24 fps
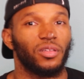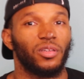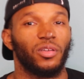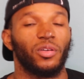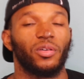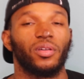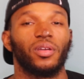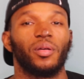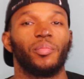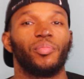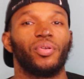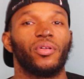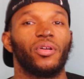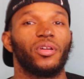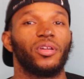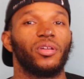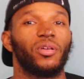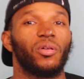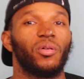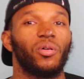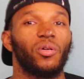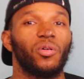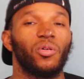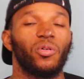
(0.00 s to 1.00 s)
you're going to burn
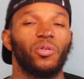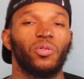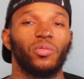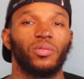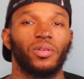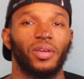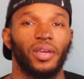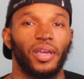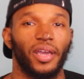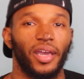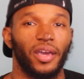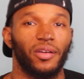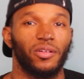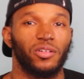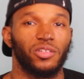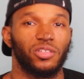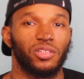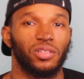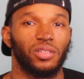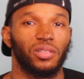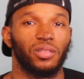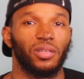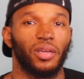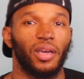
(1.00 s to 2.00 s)
your own
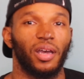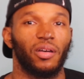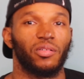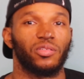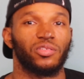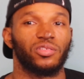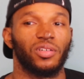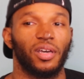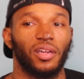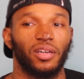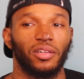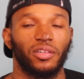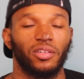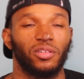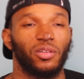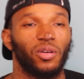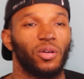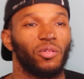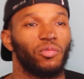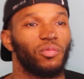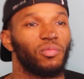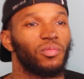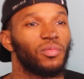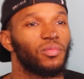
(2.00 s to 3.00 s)
energy out trying to, you
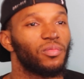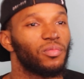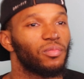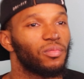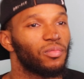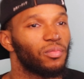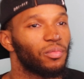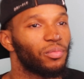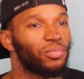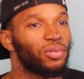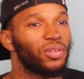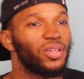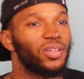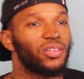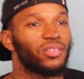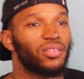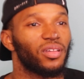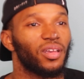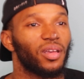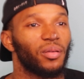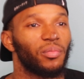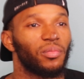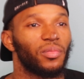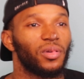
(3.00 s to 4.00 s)
know, please
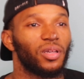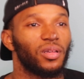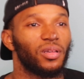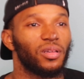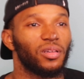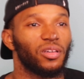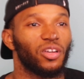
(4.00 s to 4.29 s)
them.